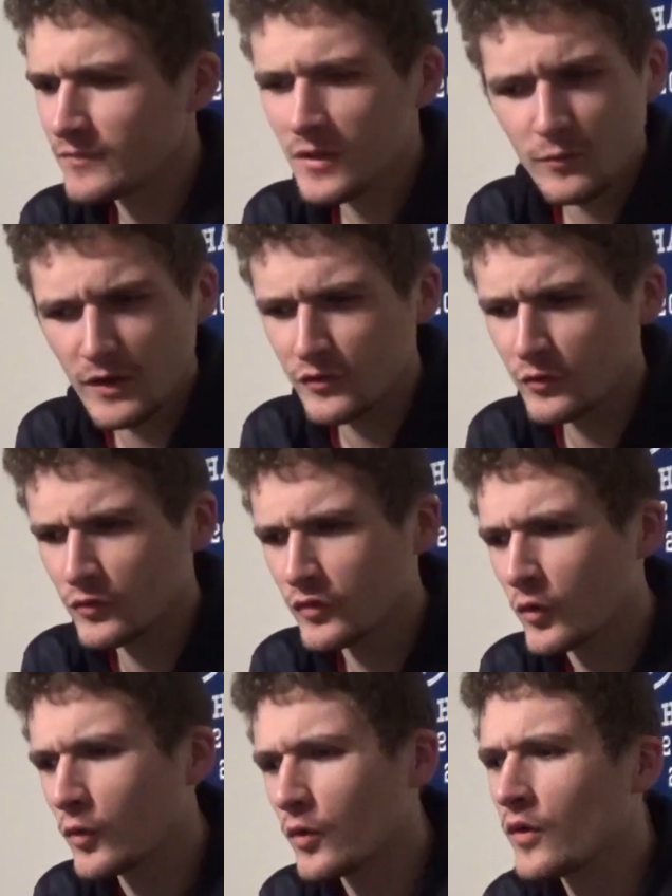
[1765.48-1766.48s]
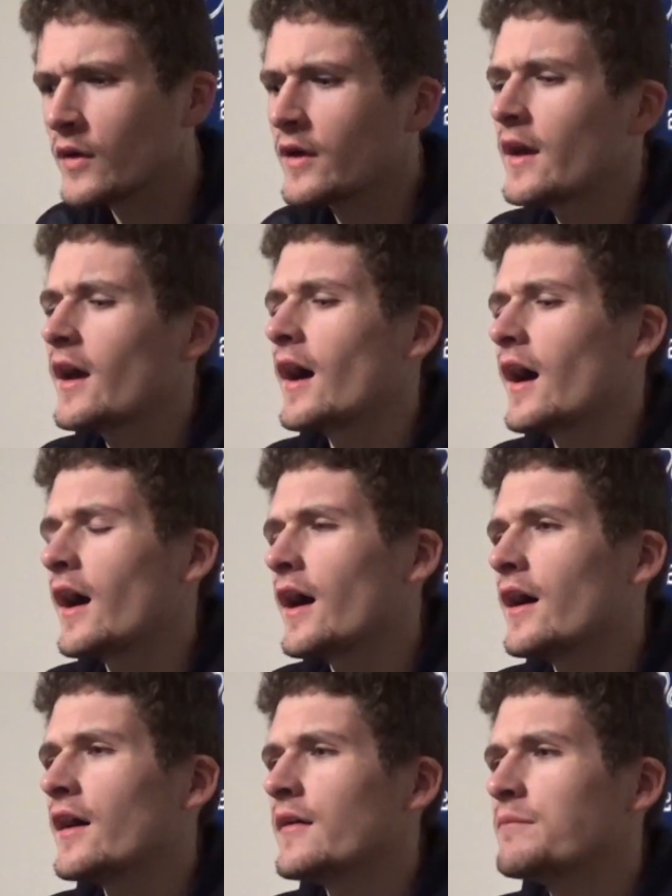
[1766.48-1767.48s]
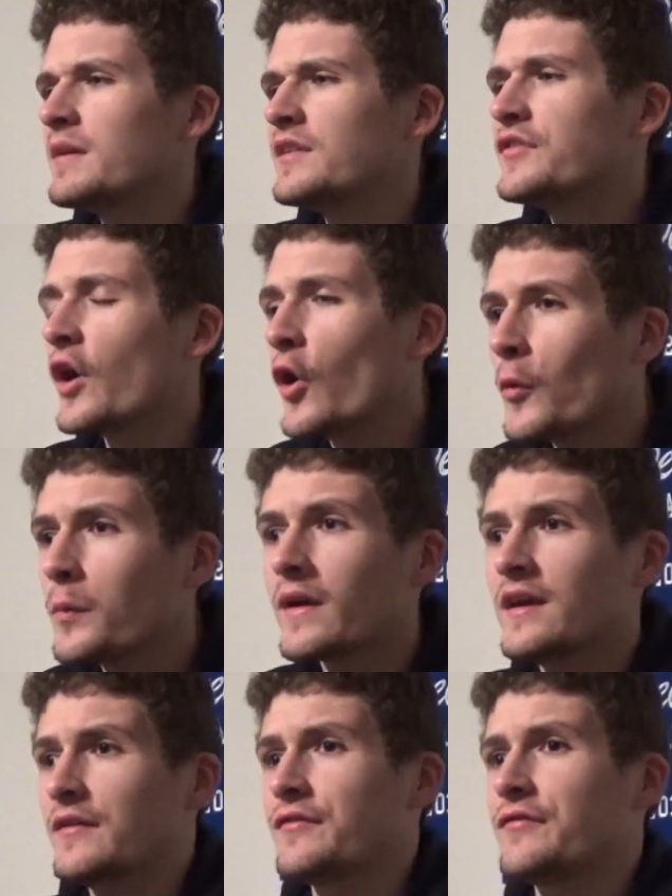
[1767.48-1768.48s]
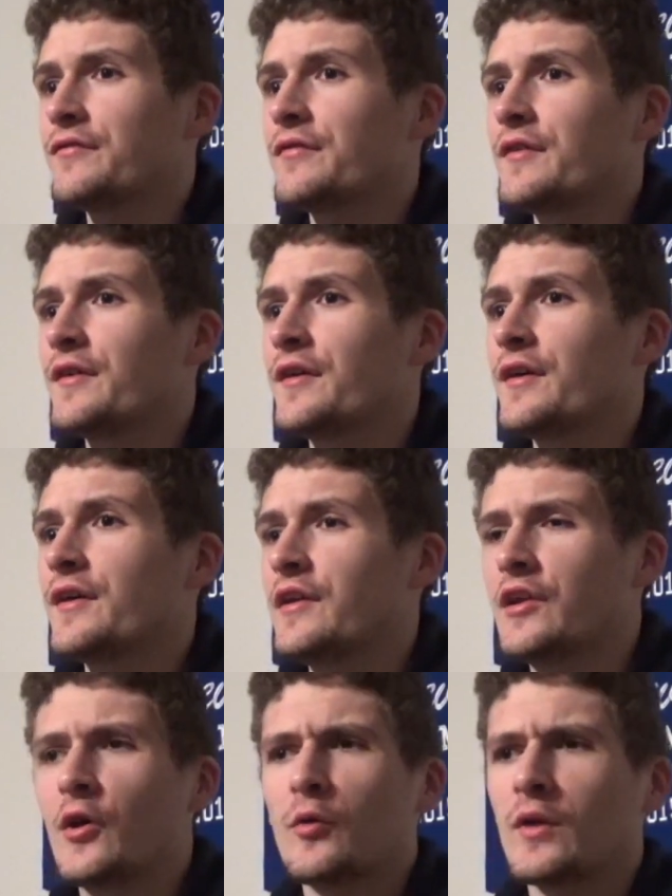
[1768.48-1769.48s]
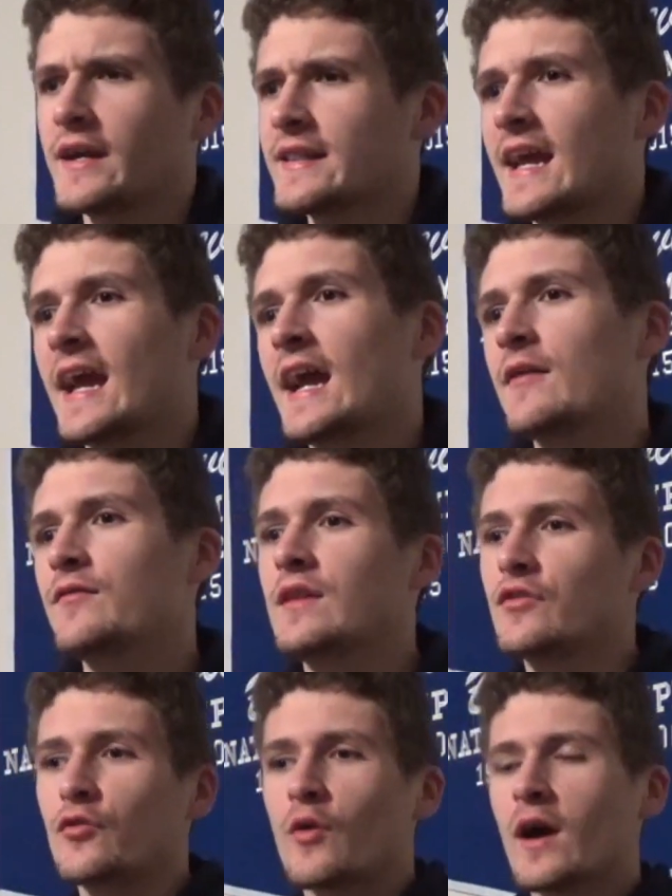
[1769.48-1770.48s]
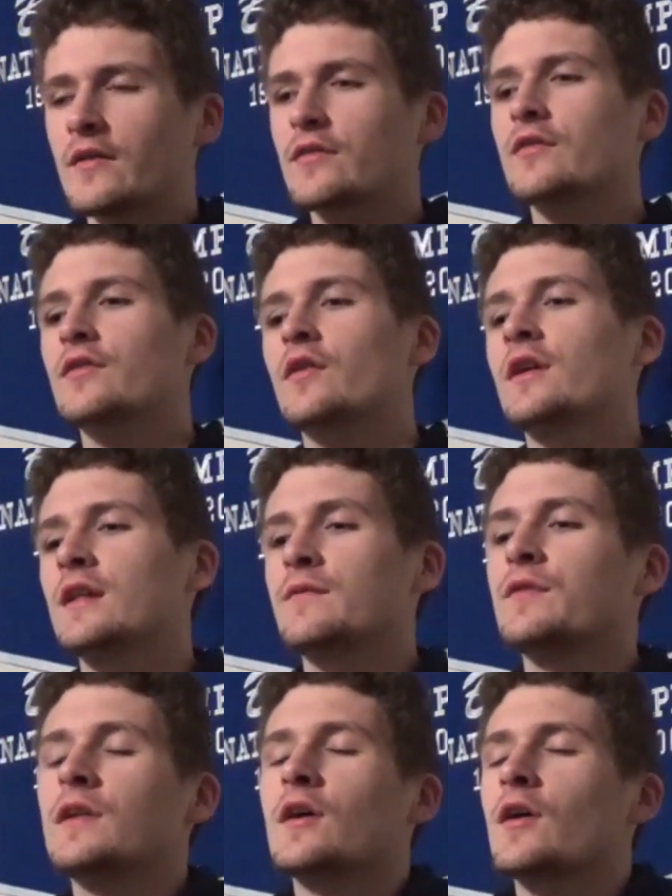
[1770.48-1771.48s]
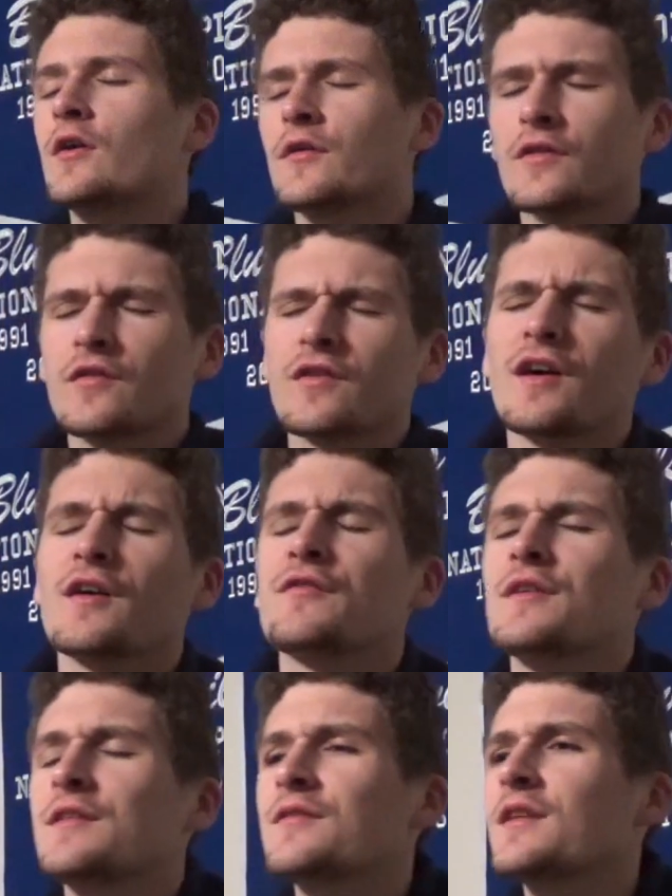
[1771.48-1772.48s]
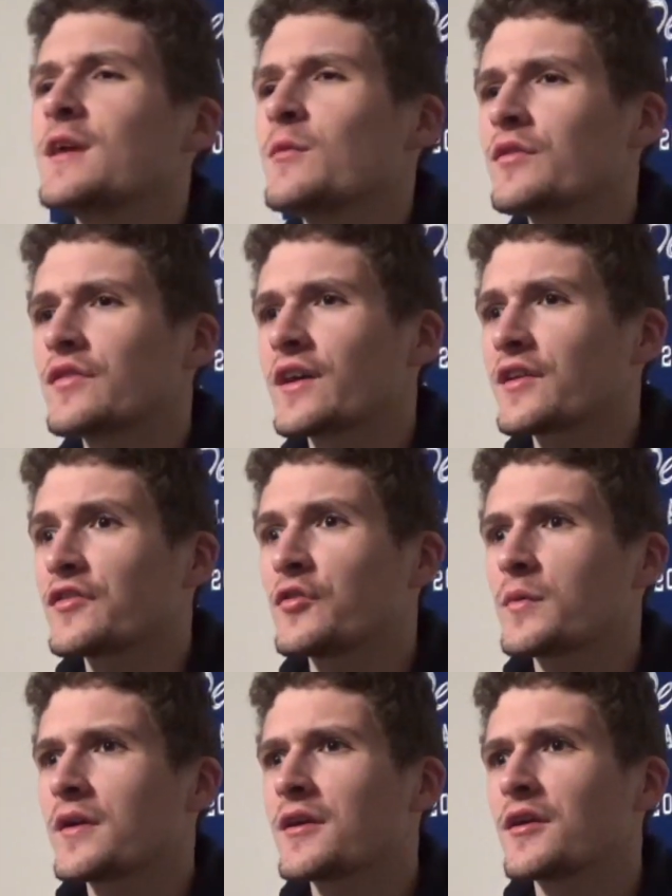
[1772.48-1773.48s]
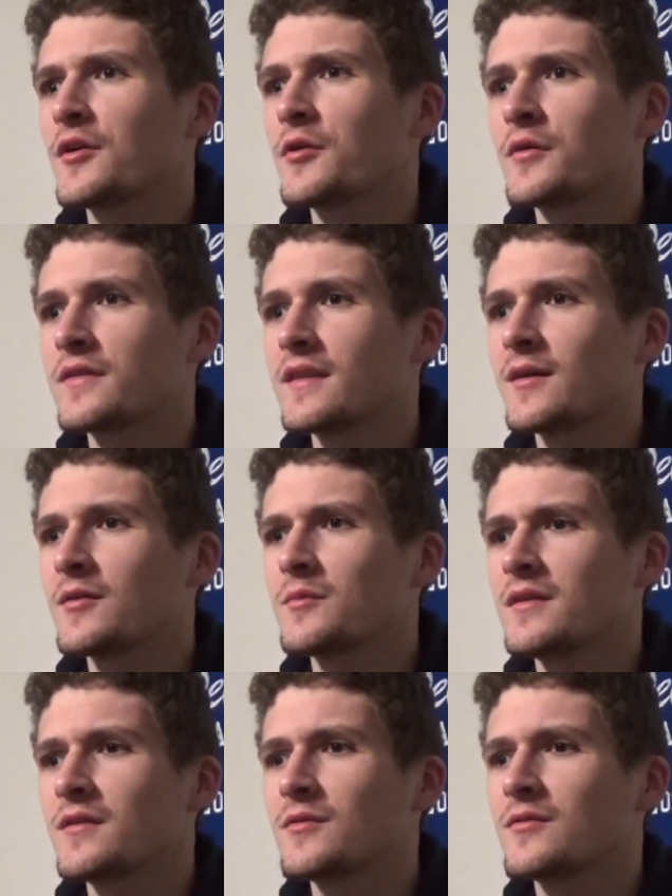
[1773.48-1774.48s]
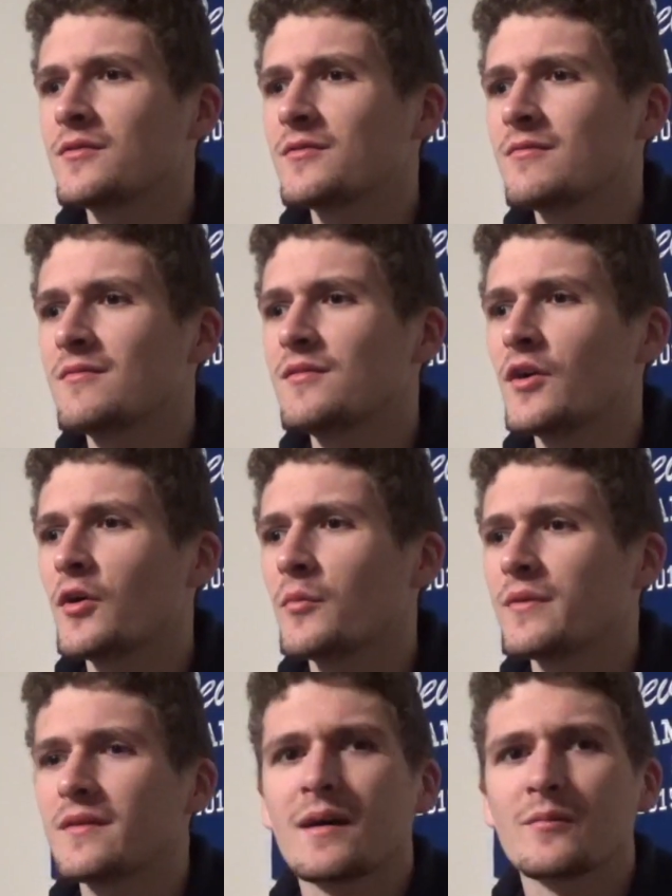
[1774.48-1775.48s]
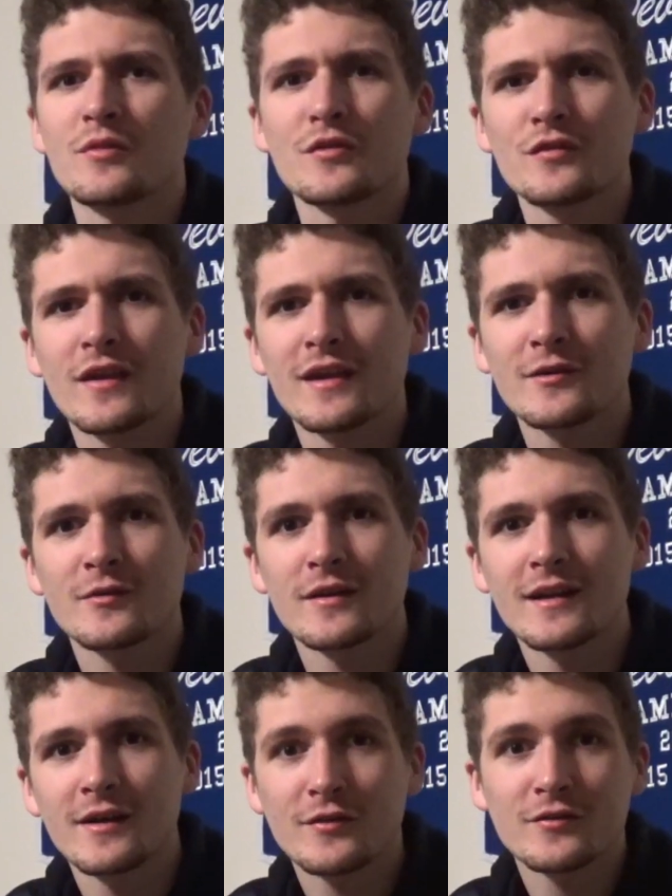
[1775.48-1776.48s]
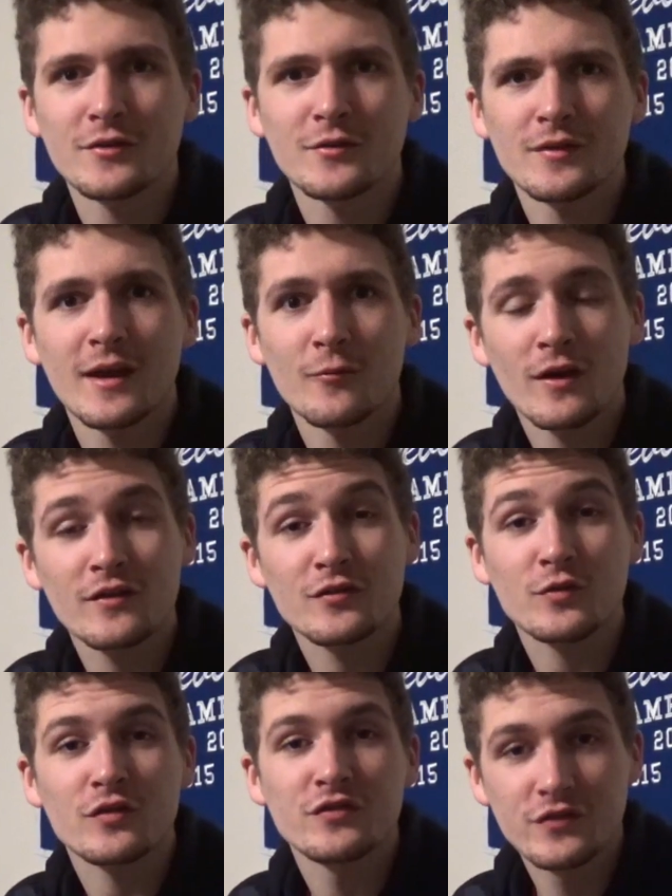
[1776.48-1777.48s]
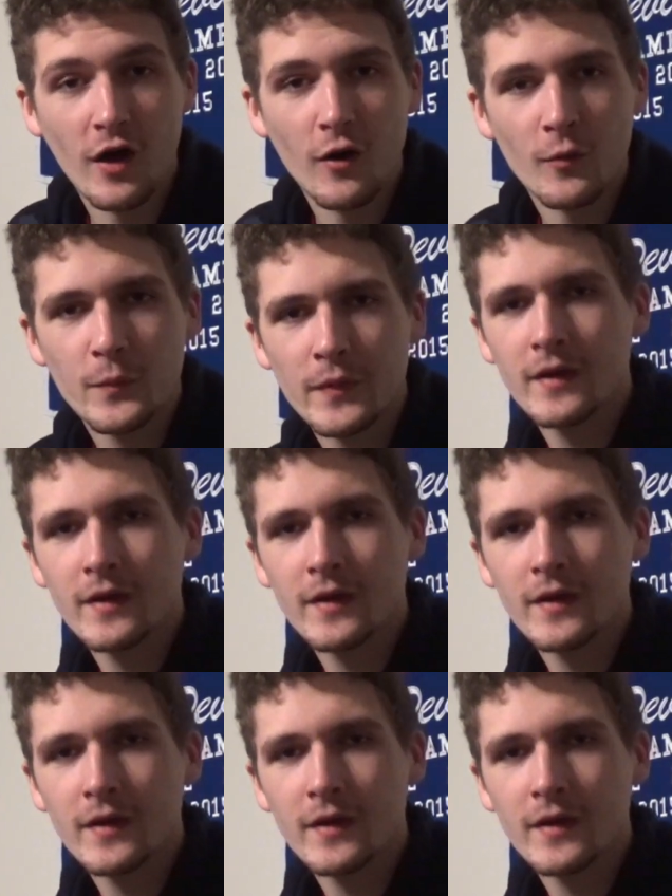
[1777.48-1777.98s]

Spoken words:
Reginald's cool. Be dope if, you know, like they have these Crisis on Infinite Earth stuff, and he was like a superhero, and that would be dope, but I'm just thinking right now. So, yeah, Reginald's dope.